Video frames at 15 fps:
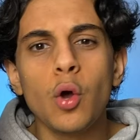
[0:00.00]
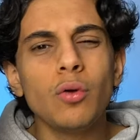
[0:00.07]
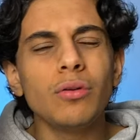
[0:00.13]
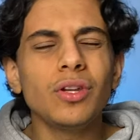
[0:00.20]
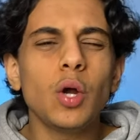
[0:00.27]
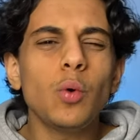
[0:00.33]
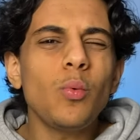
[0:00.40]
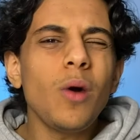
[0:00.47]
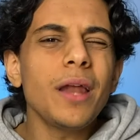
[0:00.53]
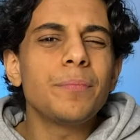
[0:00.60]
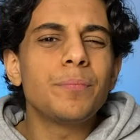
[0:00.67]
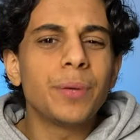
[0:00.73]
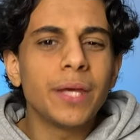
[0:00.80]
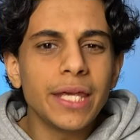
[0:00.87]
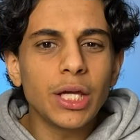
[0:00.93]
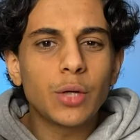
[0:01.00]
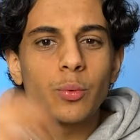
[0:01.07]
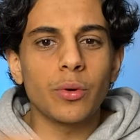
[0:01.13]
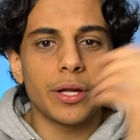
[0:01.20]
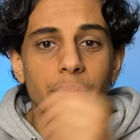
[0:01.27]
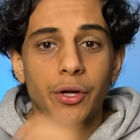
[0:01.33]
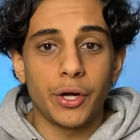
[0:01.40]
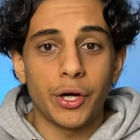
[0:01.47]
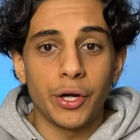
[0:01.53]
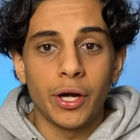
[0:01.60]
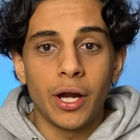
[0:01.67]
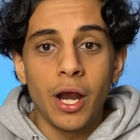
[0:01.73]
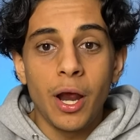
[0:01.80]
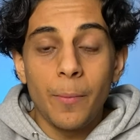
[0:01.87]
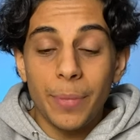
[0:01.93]
you know, one peek wouldn't hurt.
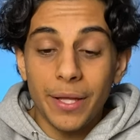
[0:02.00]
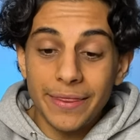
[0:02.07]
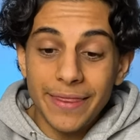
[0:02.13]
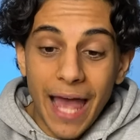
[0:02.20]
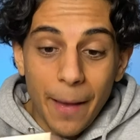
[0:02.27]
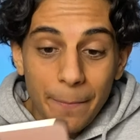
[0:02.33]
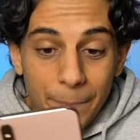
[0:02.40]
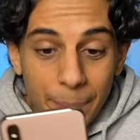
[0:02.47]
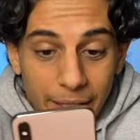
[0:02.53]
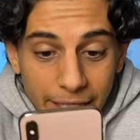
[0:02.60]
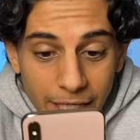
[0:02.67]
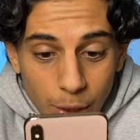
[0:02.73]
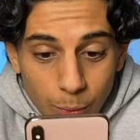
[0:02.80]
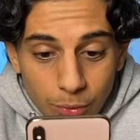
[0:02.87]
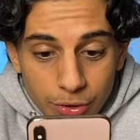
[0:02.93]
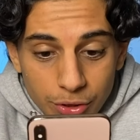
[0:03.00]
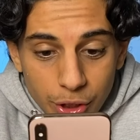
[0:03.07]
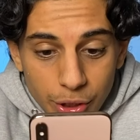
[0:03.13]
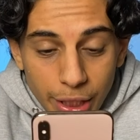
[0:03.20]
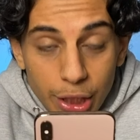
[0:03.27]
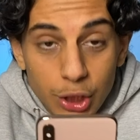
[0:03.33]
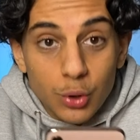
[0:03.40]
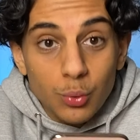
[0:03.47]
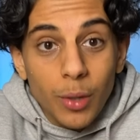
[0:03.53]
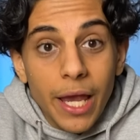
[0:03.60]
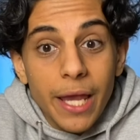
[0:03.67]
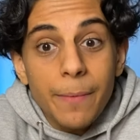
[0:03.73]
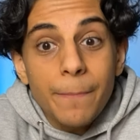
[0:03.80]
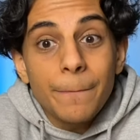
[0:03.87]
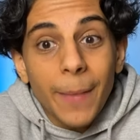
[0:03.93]
But that peek will turn into
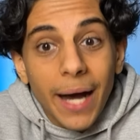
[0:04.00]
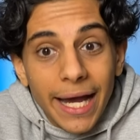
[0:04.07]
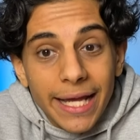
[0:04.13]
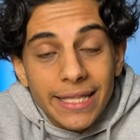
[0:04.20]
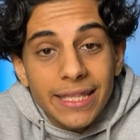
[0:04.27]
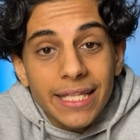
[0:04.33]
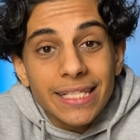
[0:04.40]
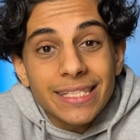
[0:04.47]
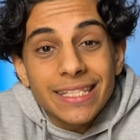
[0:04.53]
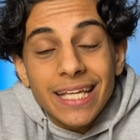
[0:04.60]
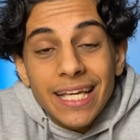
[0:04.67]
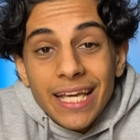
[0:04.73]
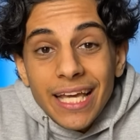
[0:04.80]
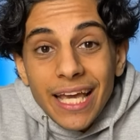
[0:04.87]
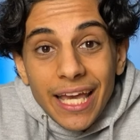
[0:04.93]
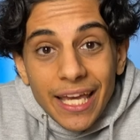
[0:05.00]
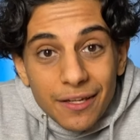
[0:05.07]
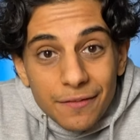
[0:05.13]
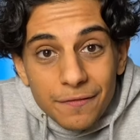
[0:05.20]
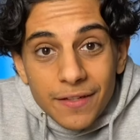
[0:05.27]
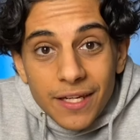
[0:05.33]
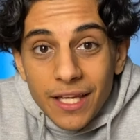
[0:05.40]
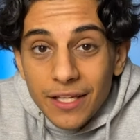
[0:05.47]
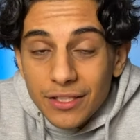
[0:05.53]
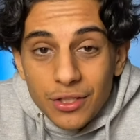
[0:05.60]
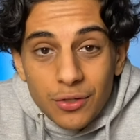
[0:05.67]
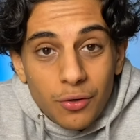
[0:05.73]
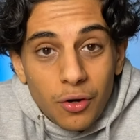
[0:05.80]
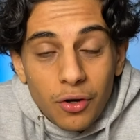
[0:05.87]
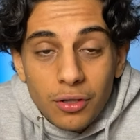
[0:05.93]
a mindless, infinite
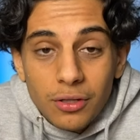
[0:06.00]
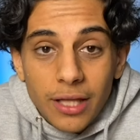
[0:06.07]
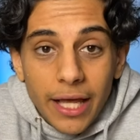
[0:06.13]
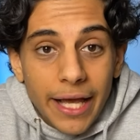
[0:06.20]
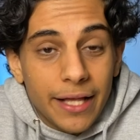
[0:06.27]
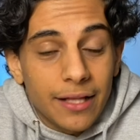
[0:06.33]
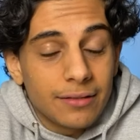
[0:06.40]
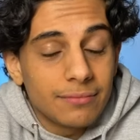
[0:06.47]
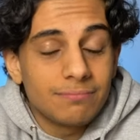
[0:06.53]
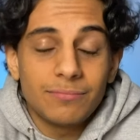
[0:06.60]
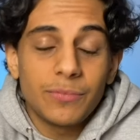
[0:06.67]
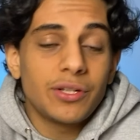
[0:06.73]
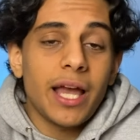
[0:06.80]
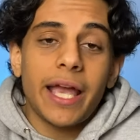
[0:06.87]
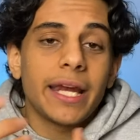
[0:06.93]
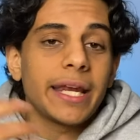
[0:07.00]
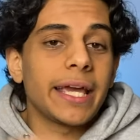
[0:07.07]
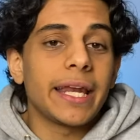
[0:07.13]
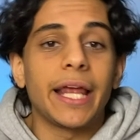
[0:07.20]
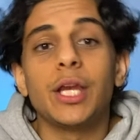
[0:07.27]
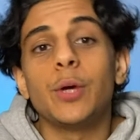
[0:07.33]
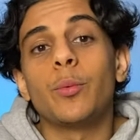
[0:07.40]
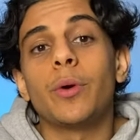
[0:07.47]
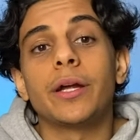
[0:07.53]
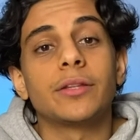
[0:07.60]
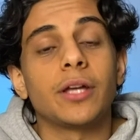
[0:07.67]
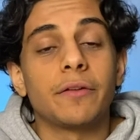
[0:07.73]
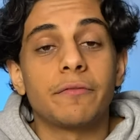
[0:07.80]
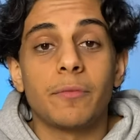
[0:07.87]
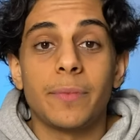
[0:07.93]
scroll, and you're not gonna get any work
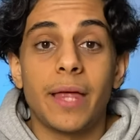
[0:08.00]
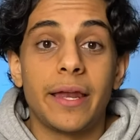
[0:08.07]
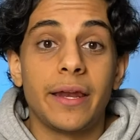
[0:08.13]
done from then